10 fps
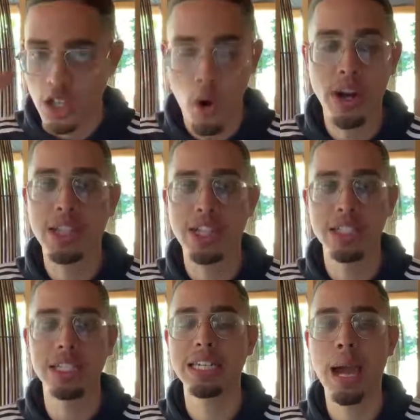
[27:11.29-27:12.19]
go ahead and
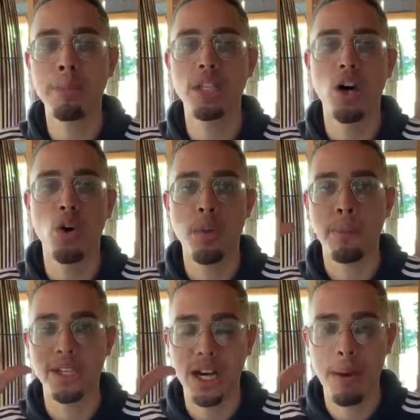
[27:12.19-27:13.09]
click the link down below,
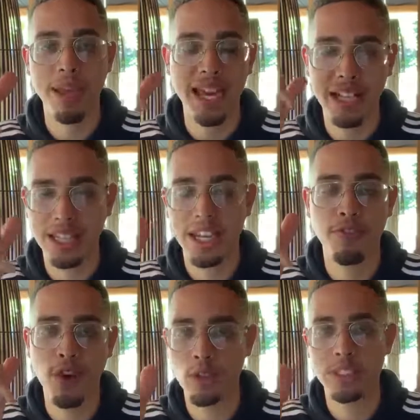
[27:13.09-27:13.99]
become a
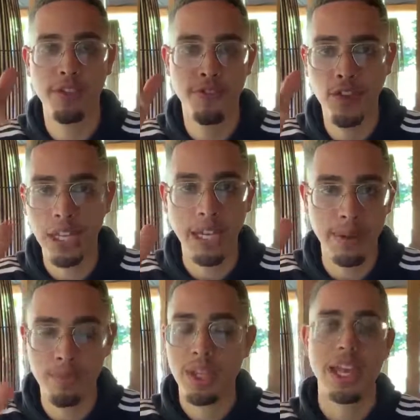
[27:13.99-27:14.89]
ClickFunnels
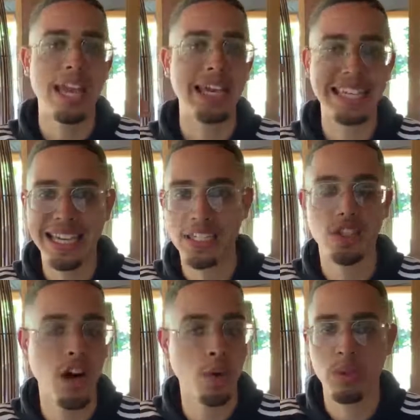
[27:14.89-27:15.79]
affiliate, and get
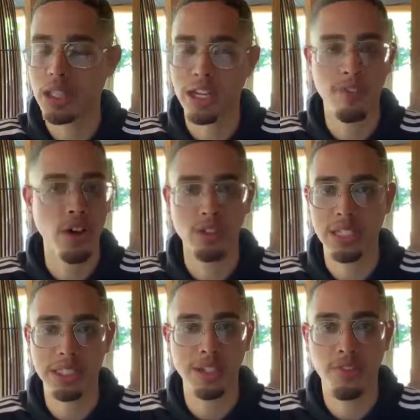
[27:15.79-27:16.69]
started with
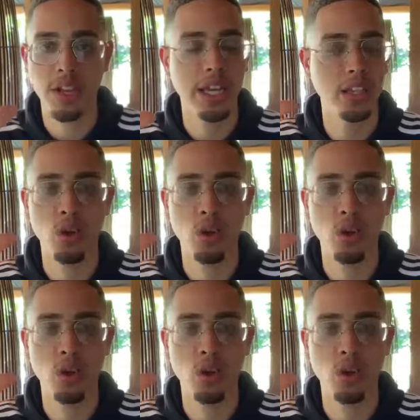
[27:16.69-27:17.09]
ClickFunnels as an affiliate.